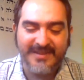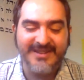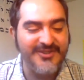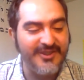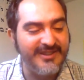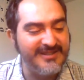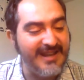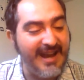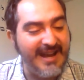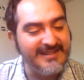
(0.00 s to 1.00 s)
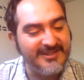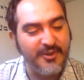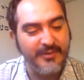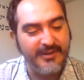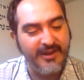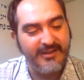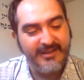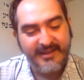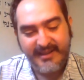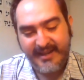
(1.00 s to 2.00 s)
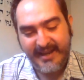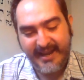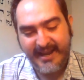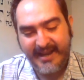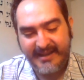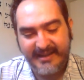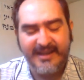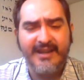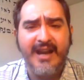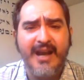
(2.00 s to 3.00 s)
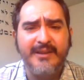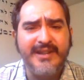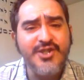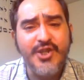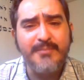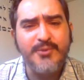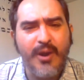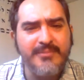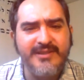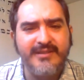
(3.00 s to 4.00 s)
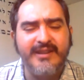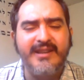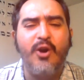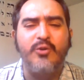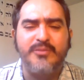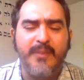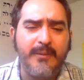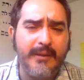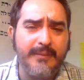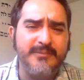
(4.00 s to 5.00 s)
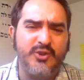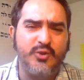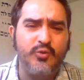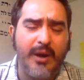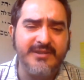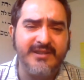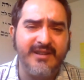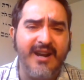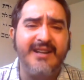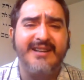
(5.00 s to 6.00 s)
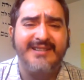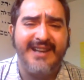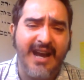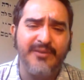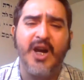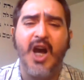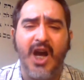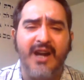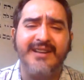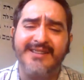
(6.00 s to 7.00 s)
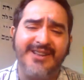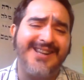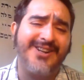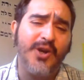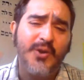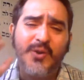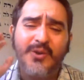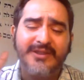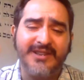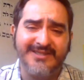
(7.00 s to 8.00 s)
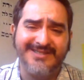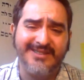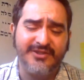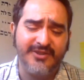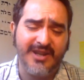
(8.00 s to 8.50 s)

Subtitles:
So there's that going on. And then Chip drops Spark Club drops the gun, and they have a hug, and they're like, oh, because